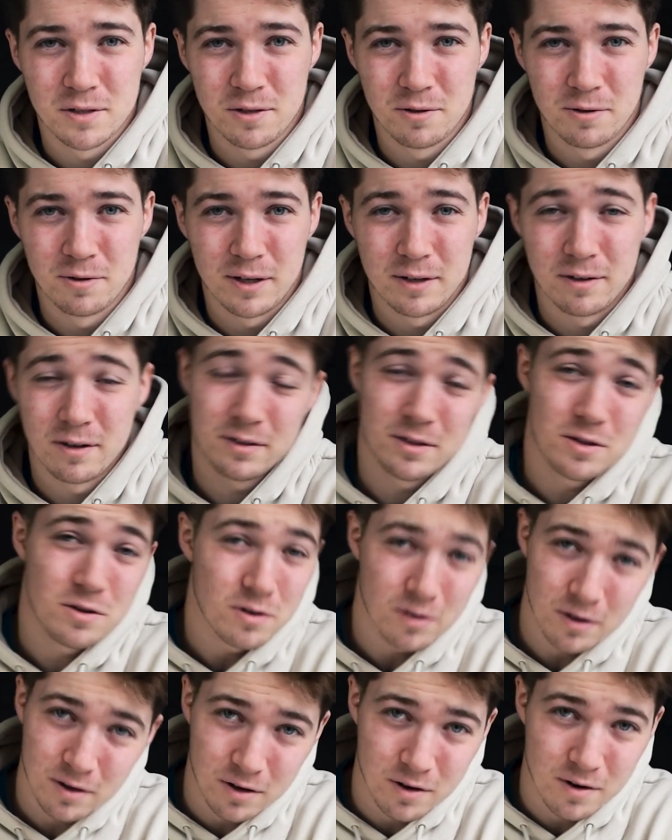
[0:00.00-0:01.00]
doing. Not that
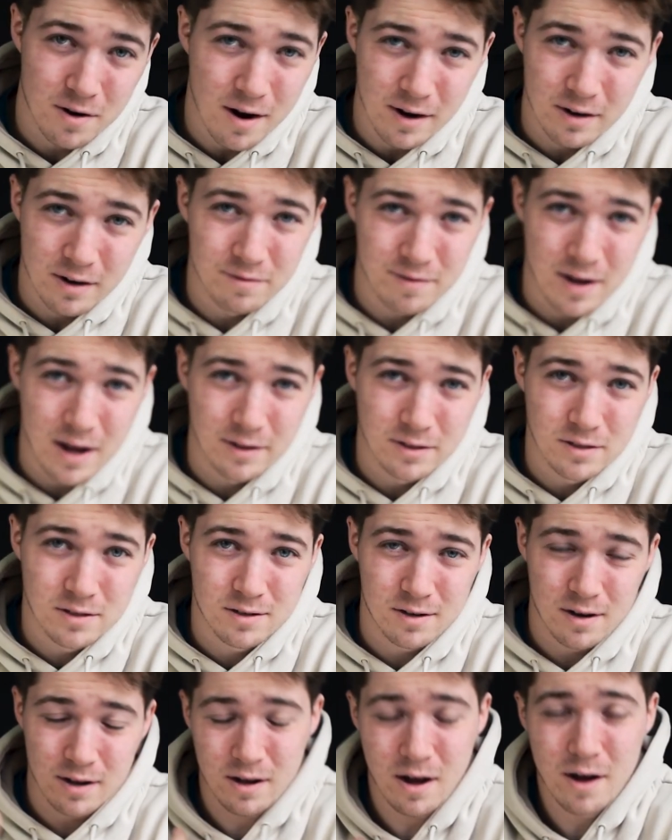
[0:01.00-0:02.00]
you, you're not
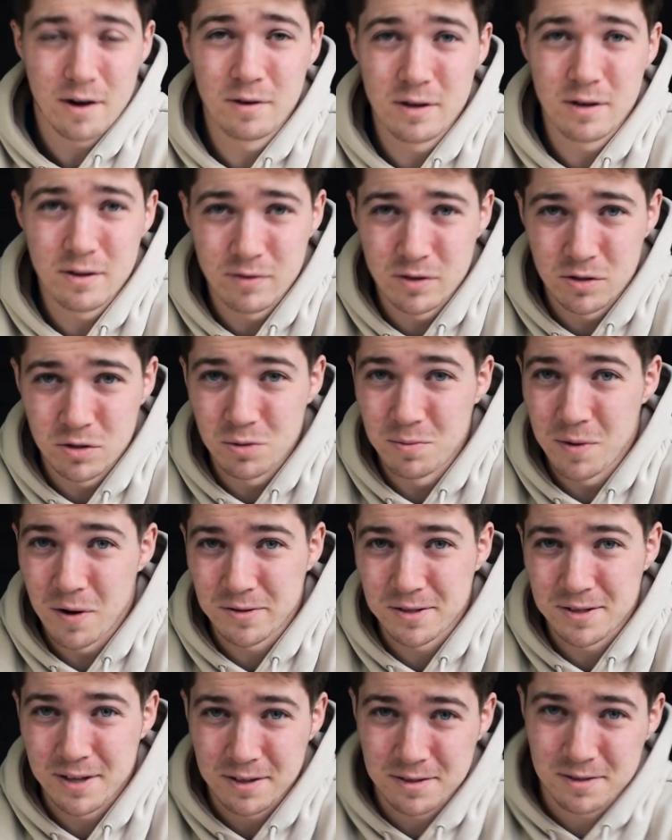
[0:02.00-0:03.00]
advanced, like I don't even do
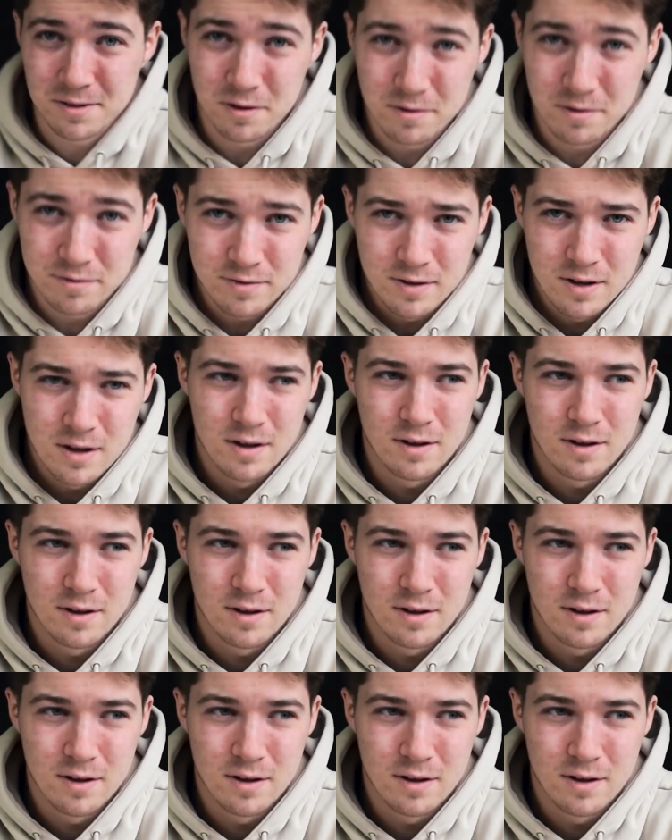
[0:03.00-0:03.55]
most of that stuff.